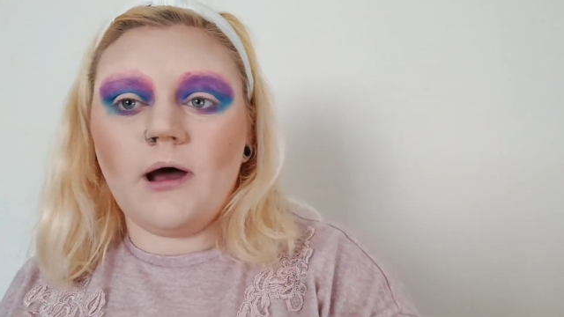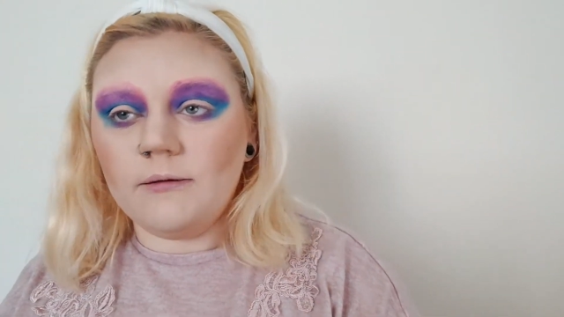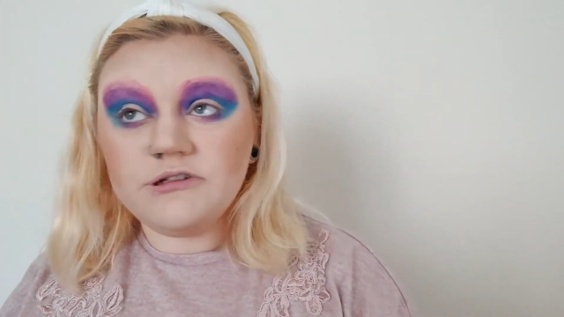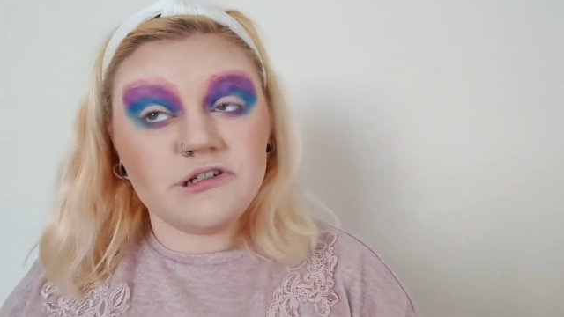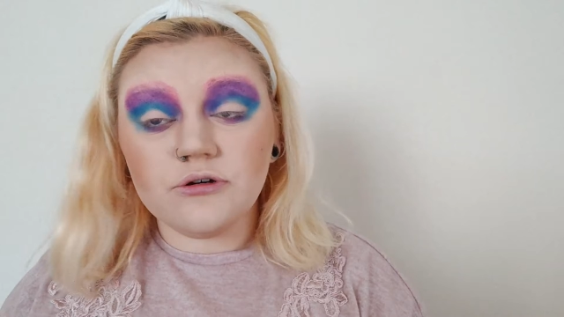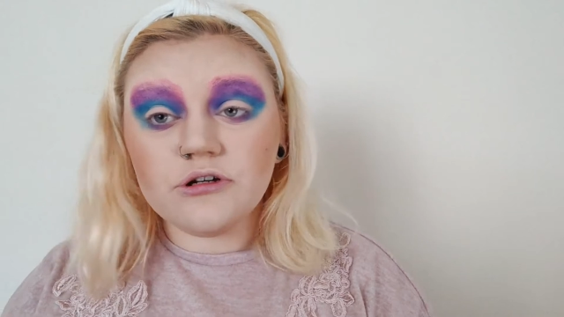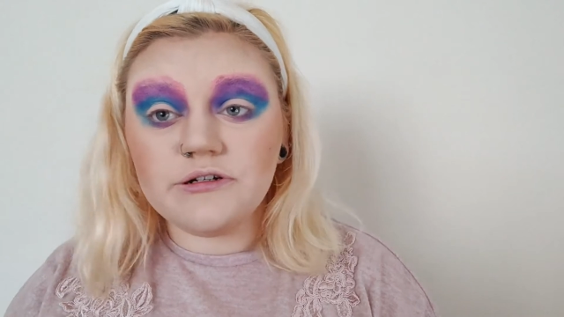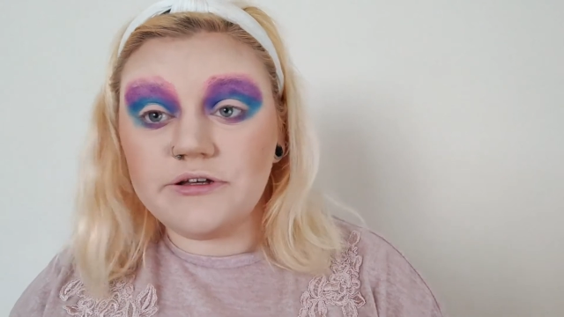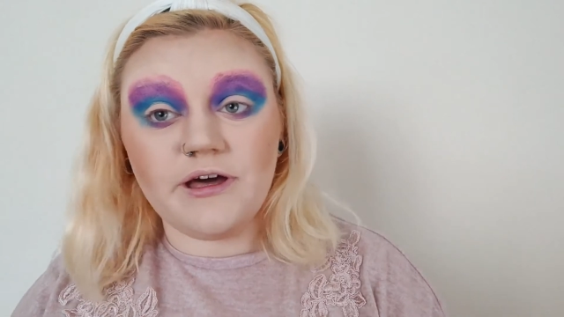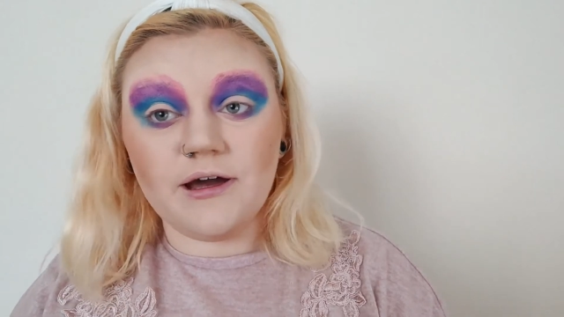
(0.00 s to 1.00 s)
but I'm just not going
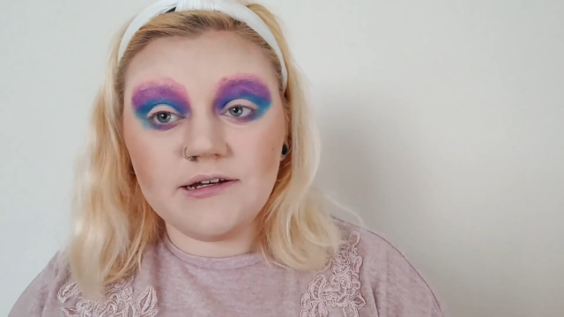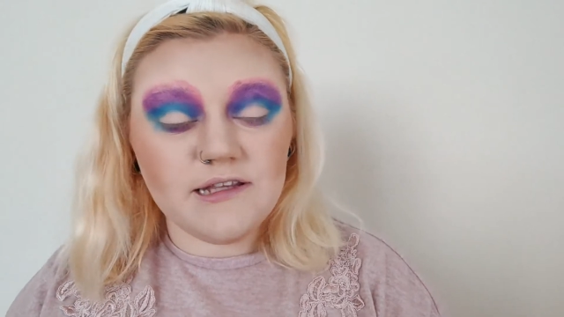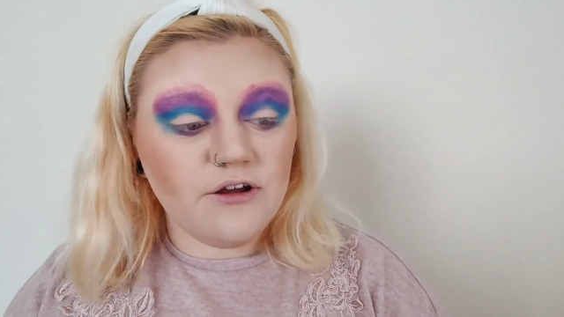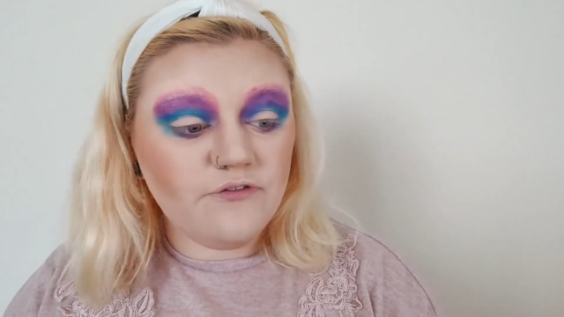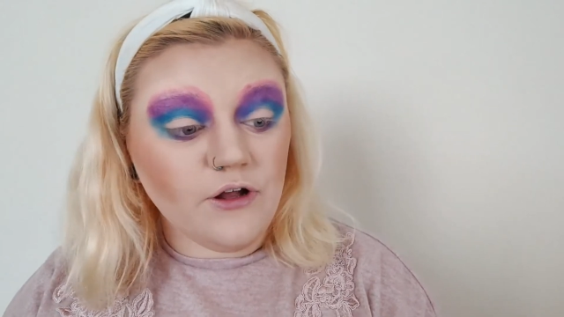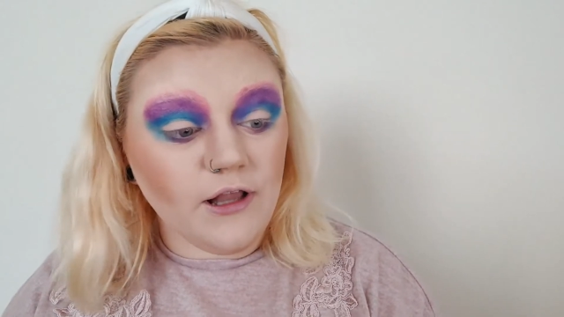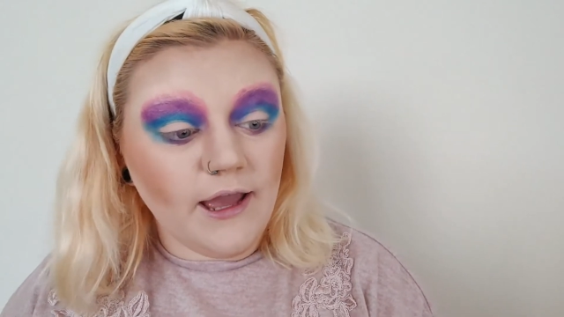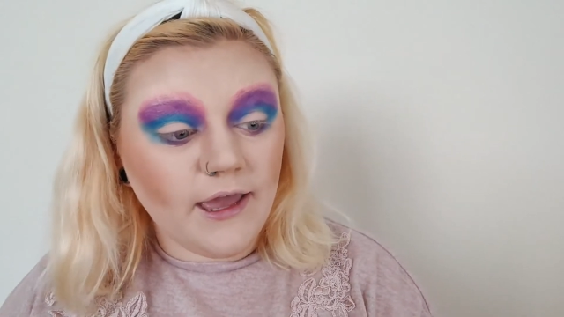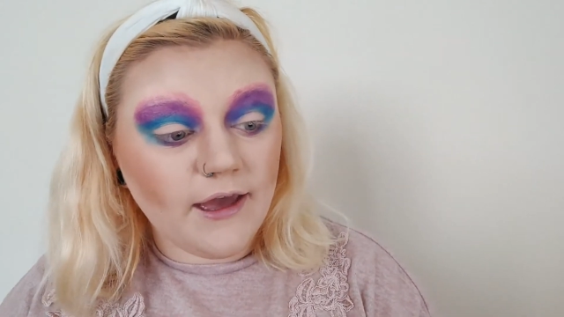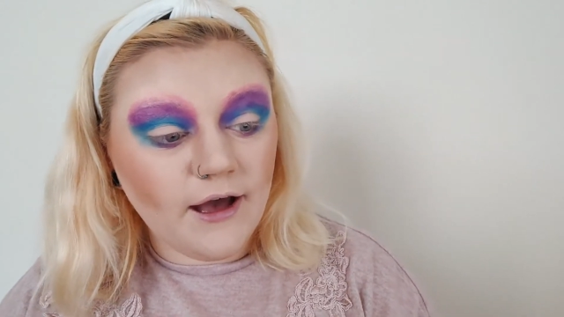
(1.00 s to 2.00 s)
to do that because I don't feel
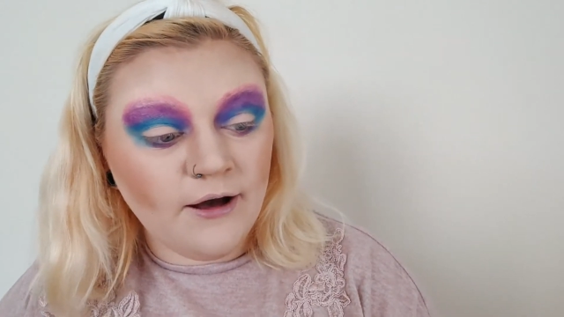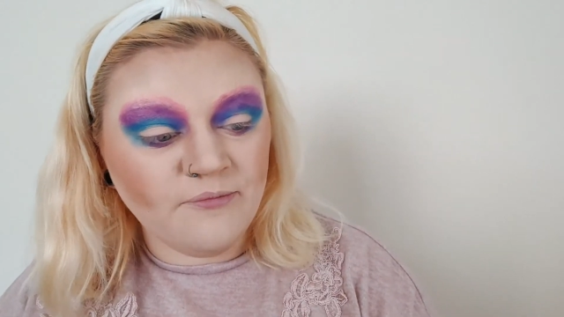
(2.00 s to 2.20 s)
like it.